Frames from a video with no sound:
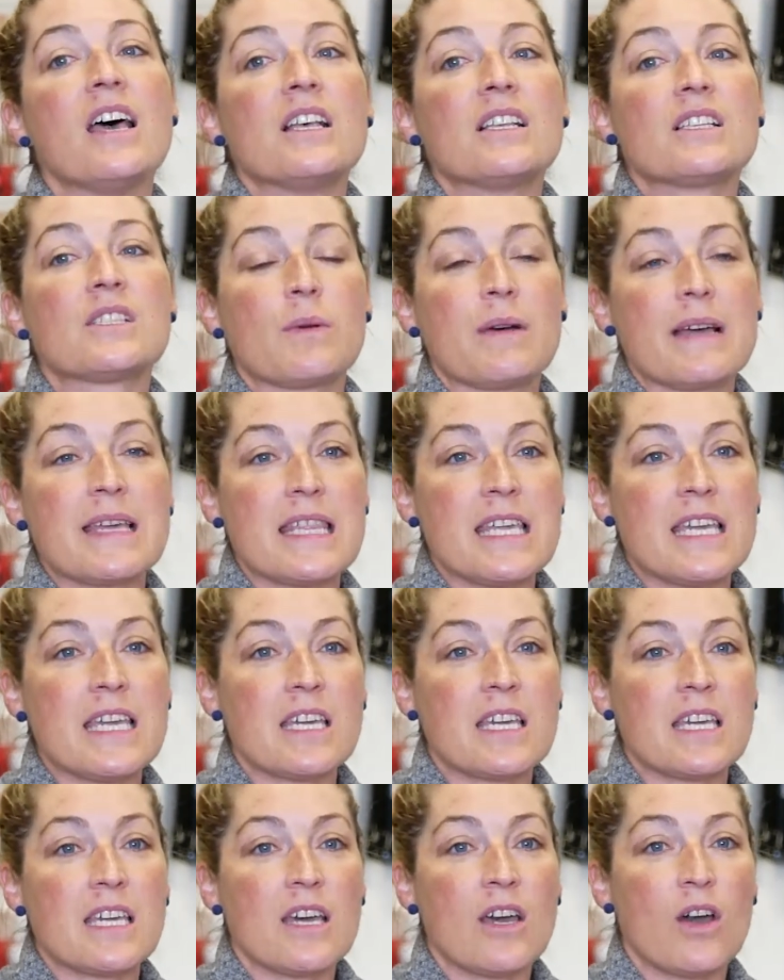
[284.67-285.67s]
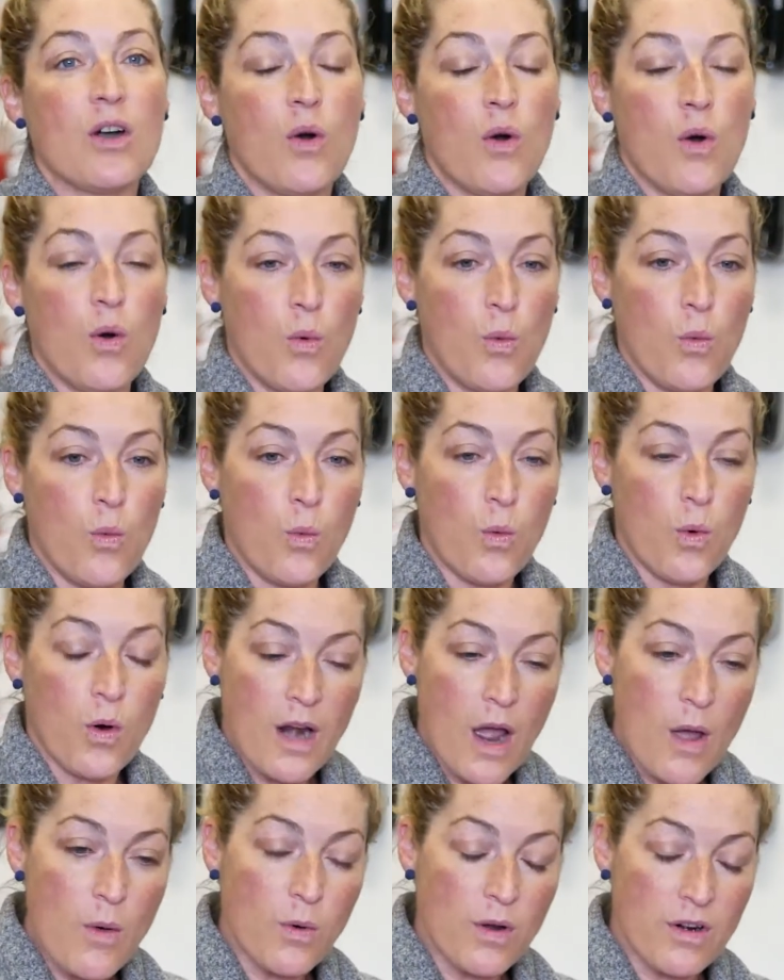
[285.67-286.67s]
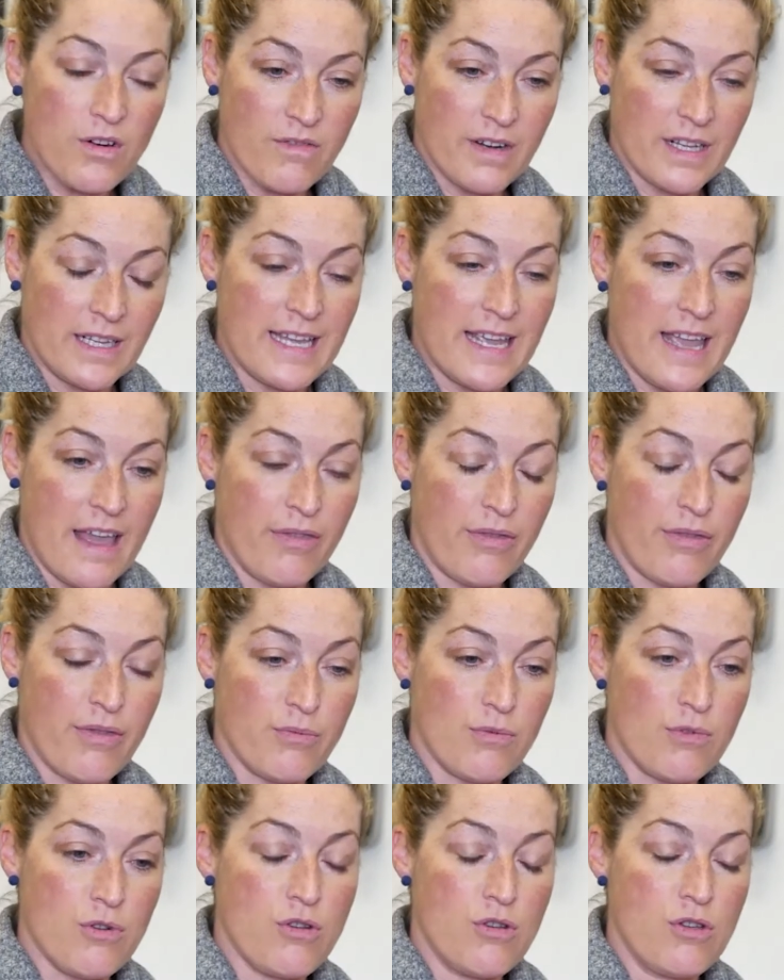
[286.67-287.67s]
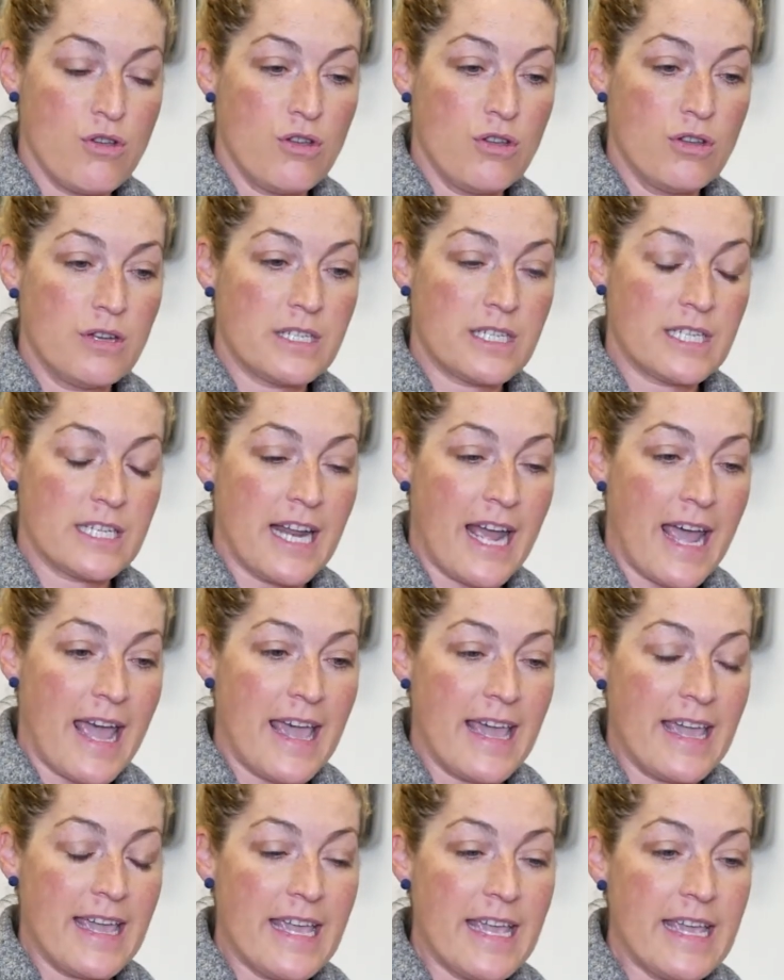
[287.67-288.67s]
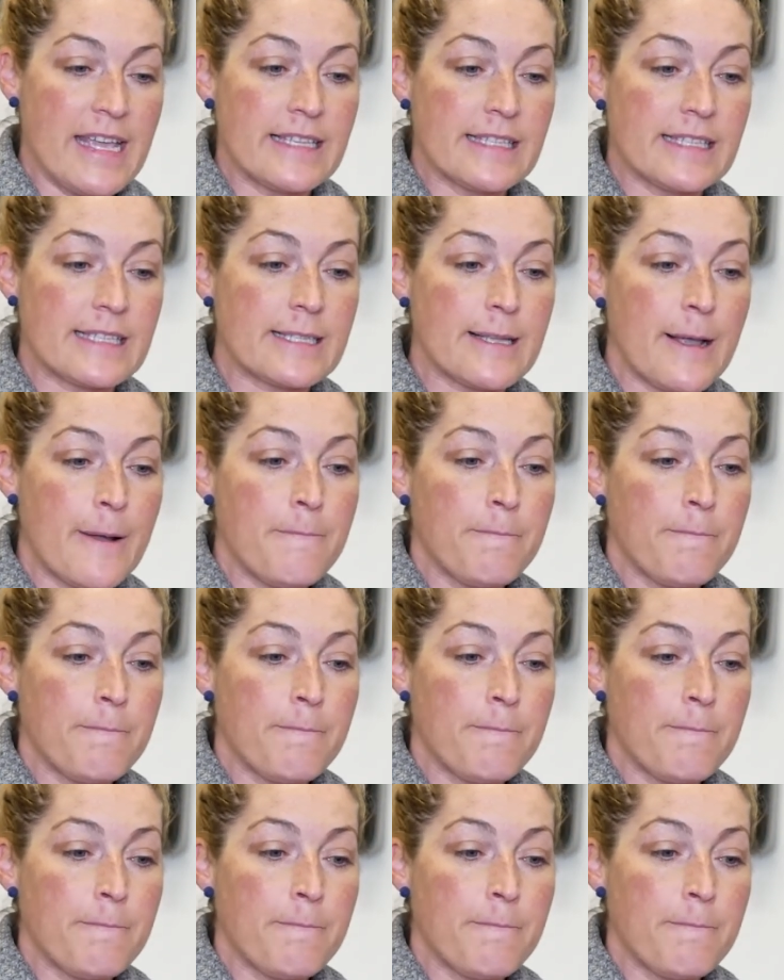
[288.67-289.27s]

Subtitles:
So I think what I want to really get through today is,